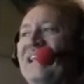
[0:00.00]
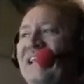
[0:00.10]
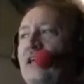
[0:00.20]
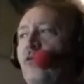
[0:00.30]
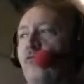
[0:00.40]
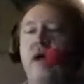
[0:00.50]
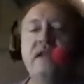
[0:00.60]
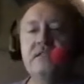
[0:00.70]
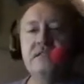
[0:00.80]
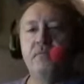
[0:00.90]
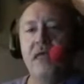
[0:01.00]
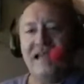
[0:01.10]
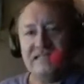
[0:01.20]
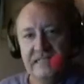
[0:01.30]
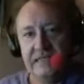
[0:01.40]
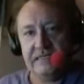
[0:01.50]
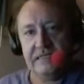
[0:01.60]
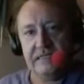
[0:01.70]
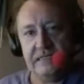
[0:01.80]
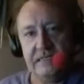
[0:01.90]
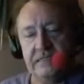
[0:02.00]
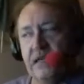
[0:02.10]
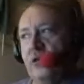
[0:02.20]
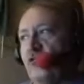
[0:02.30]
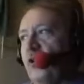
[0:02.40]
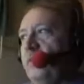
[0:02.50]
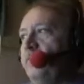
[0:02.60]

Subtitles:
legal rights to black citizens in this country.